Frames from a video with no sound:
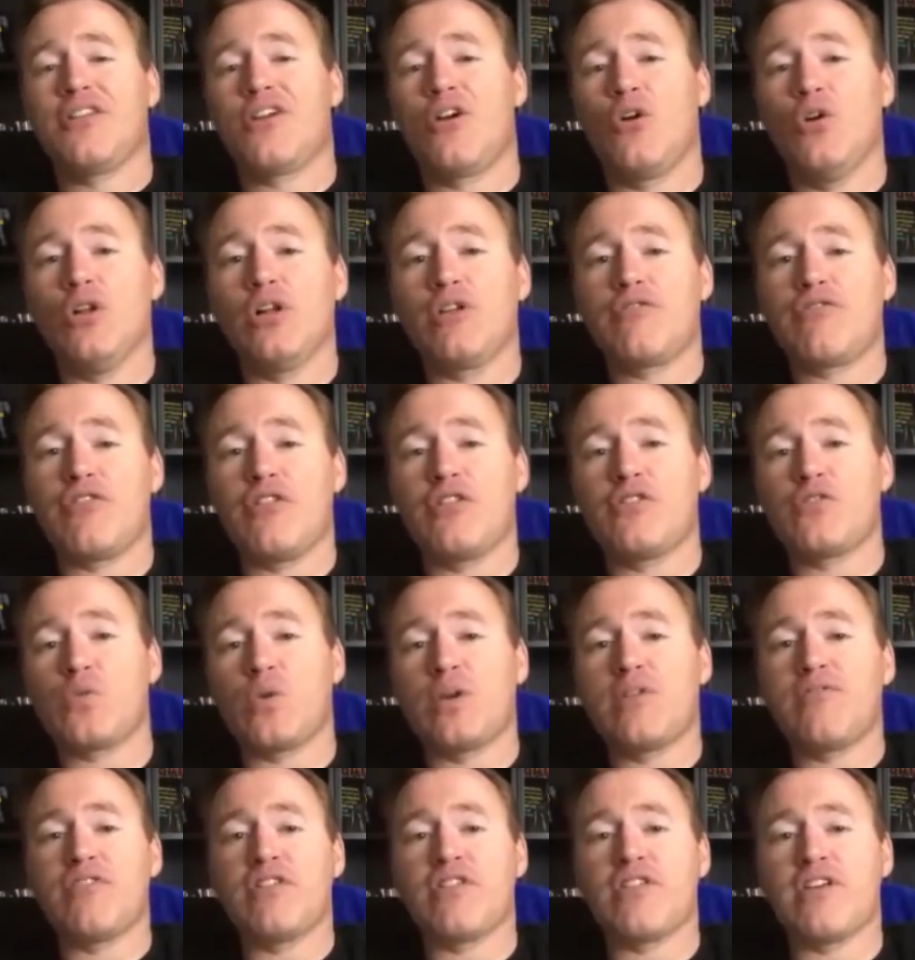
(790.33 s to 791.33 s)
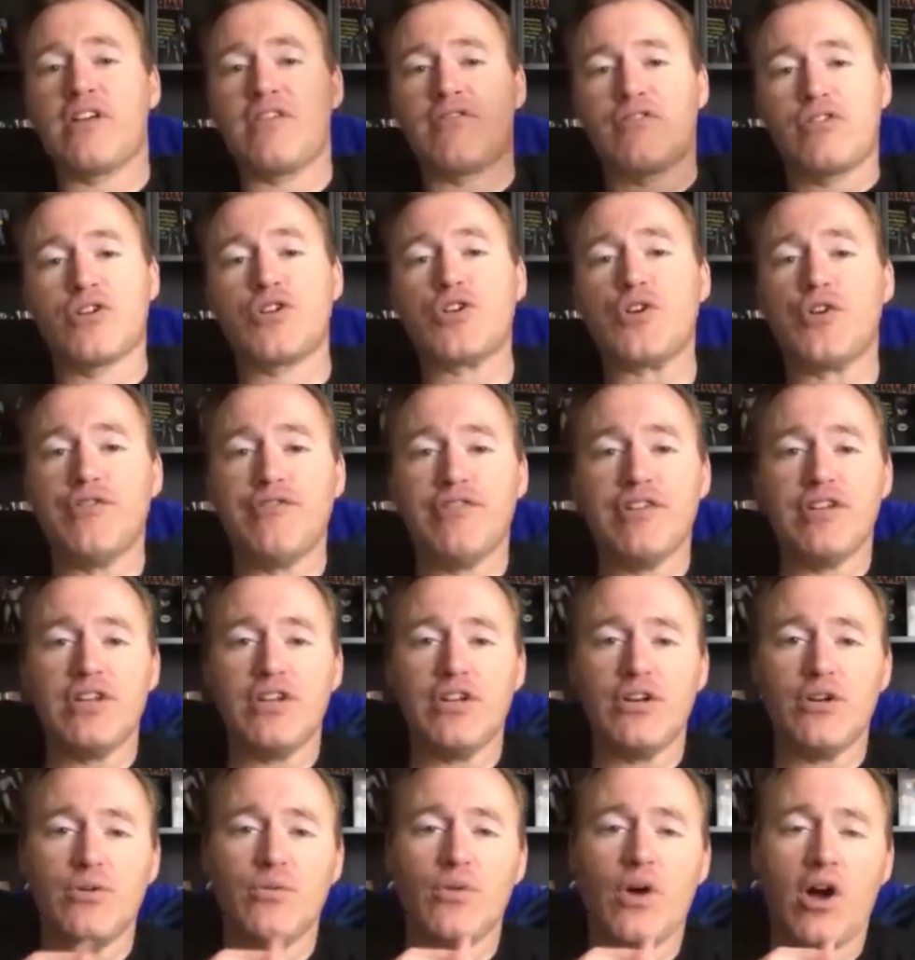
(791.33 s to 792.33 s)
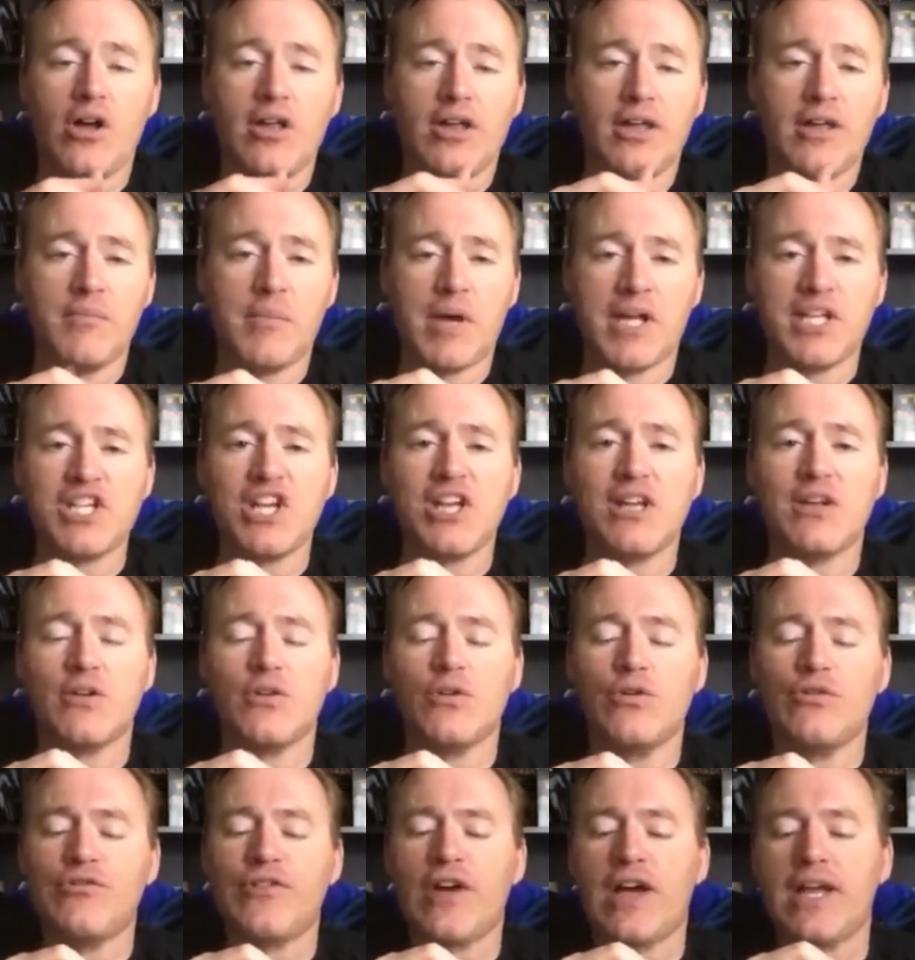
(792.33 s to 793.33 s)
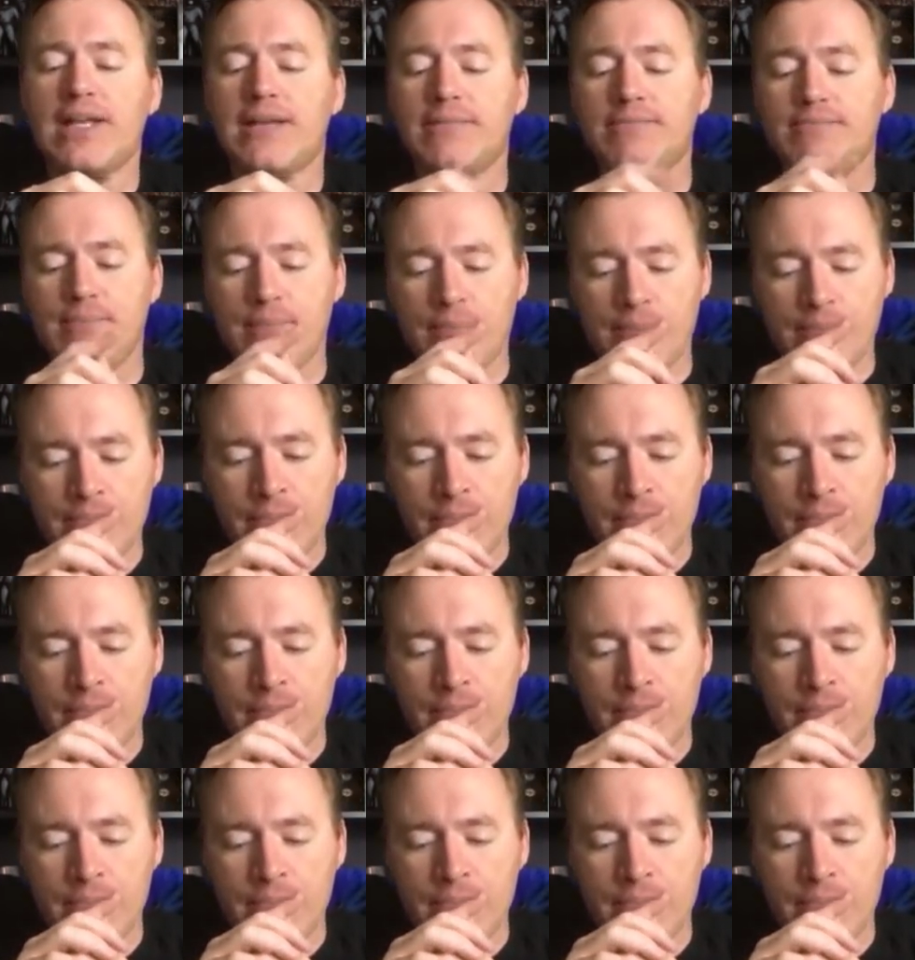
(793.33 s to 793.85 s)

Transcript: Go look for the twenty-fifth anniversary video on, in my channel. You'll find it.